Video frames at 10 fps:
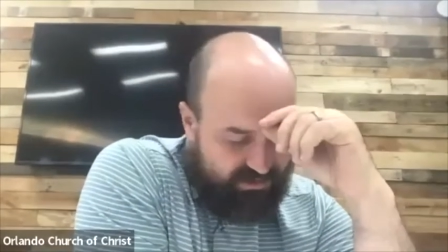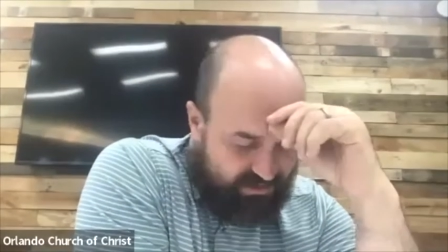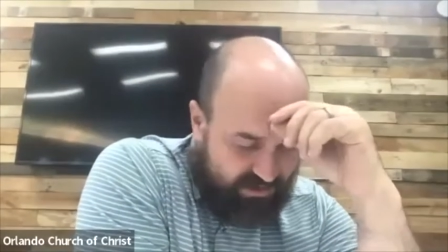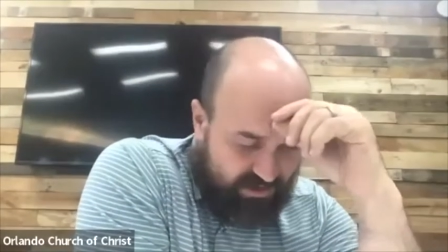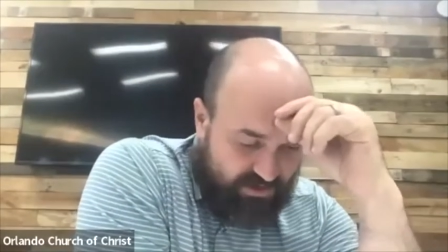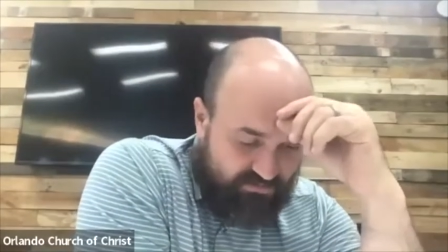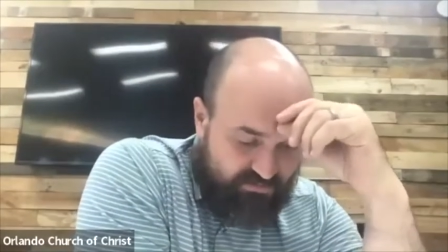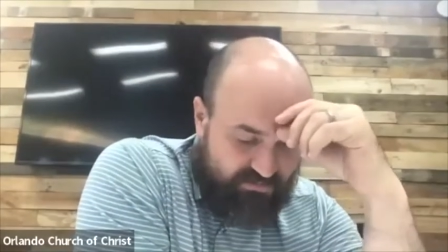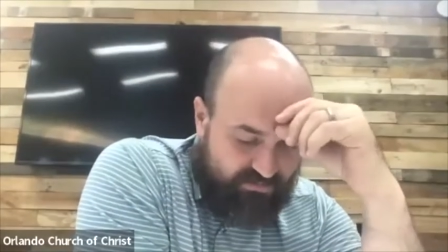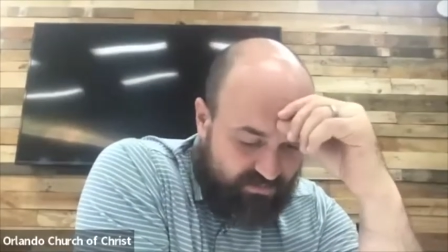
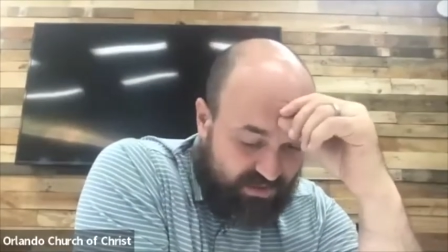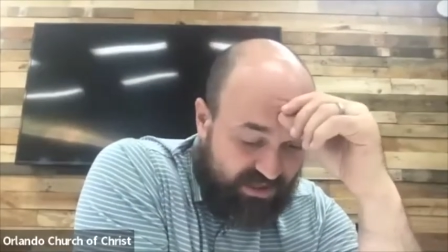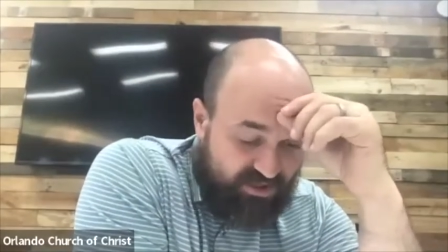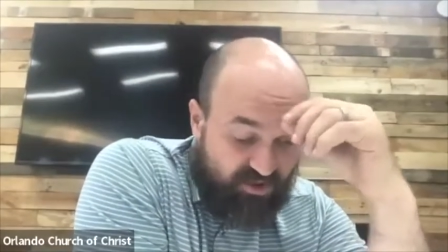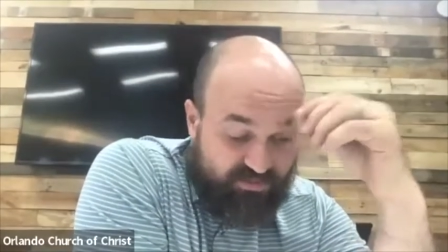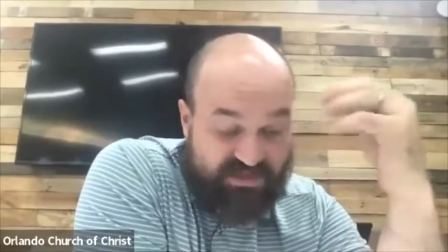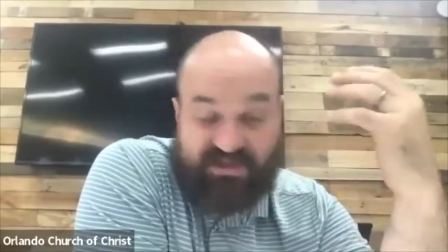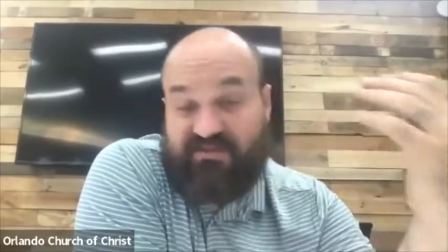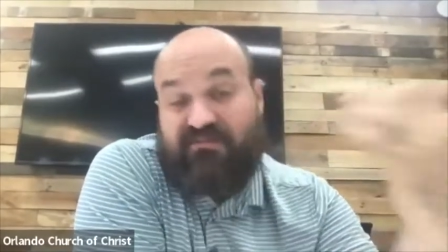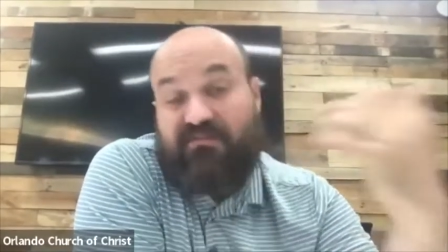Um, and I know
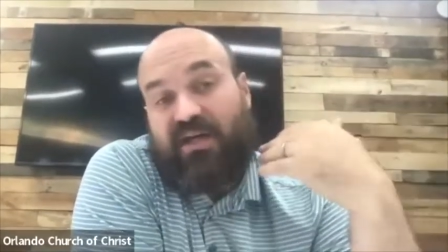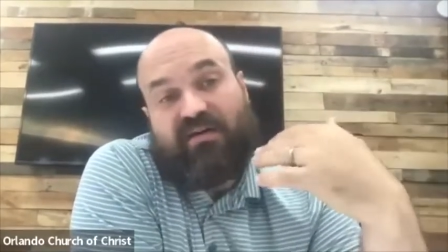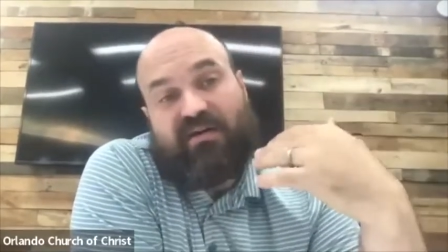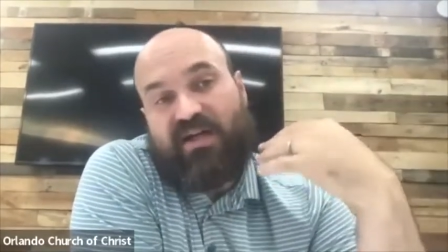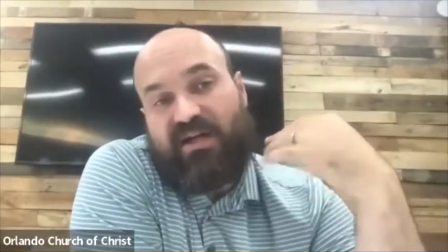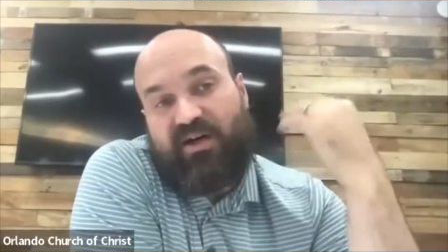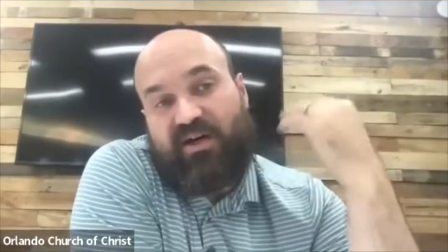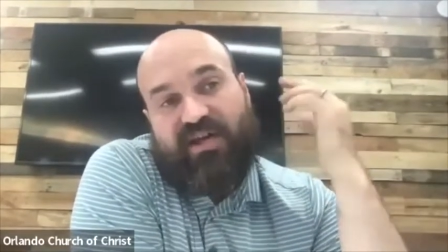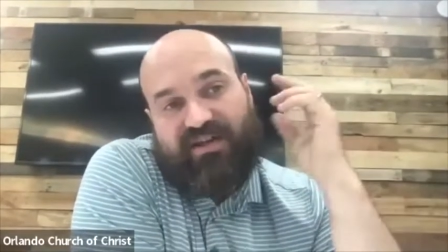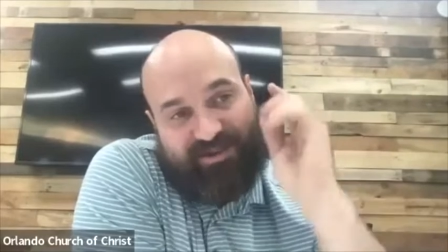because of me, and I
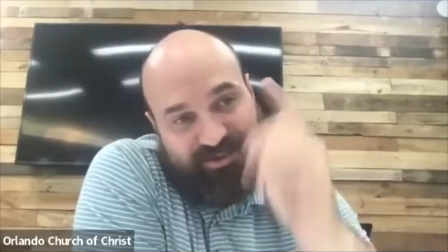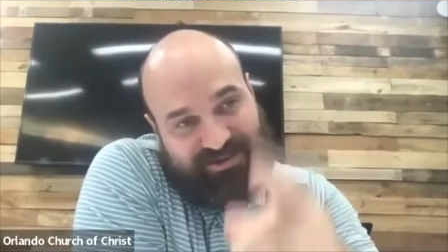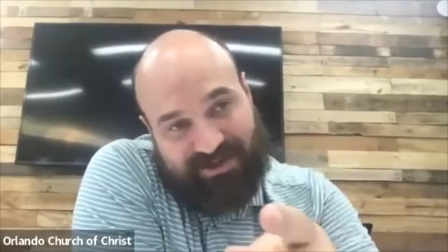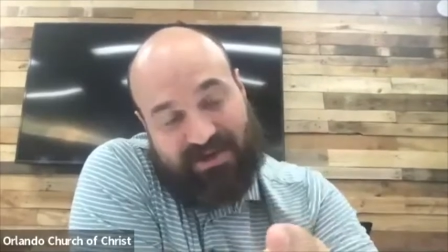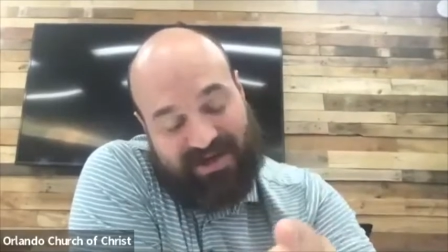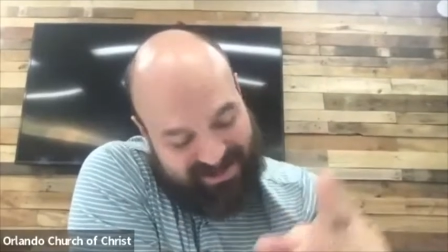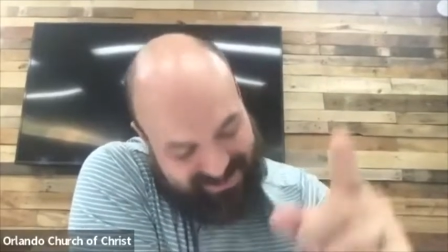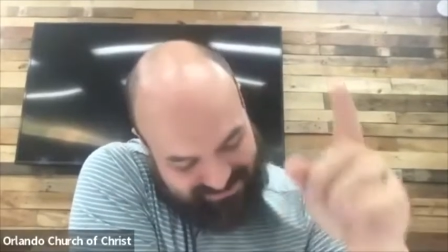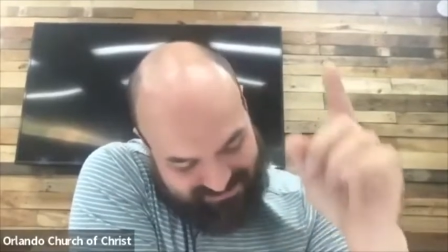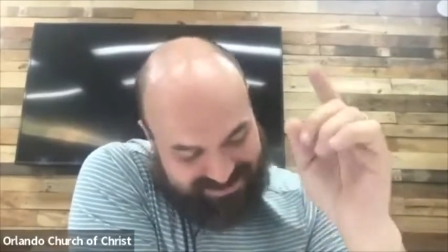know that you're that way
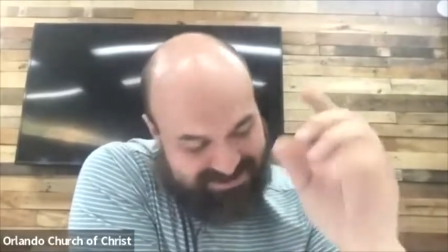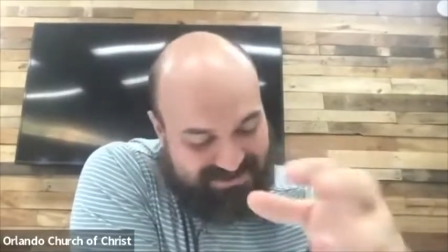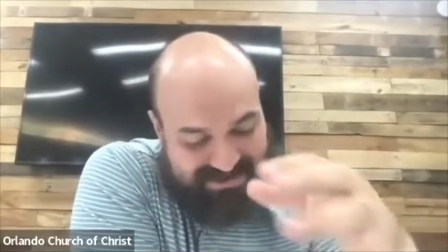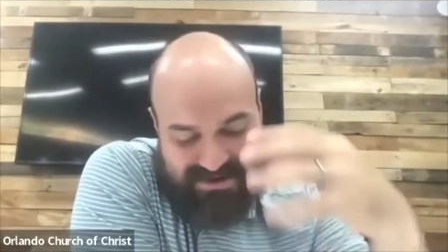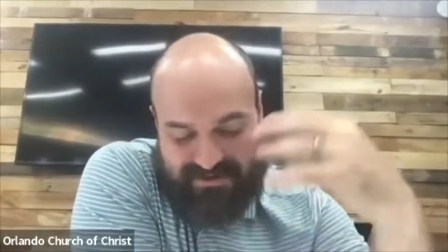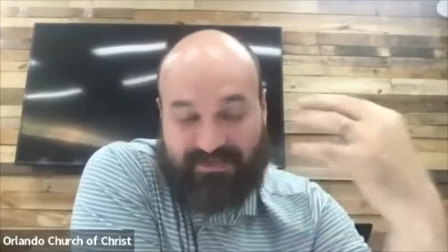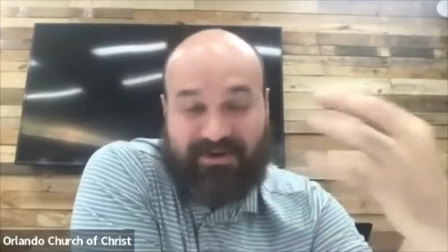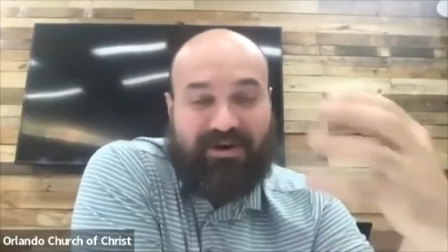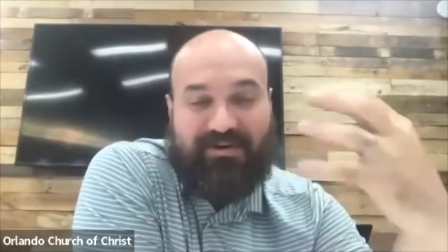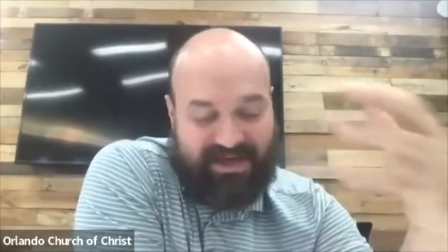because we're
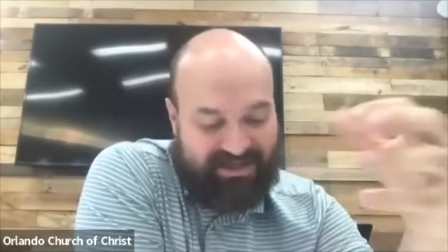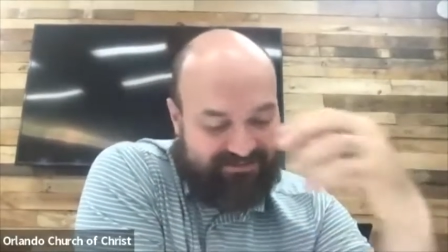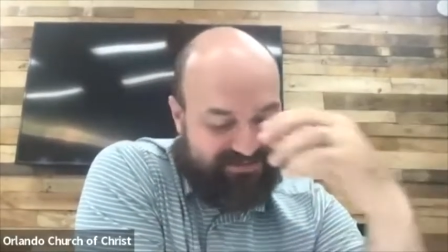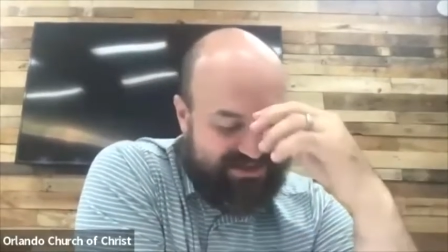all made of the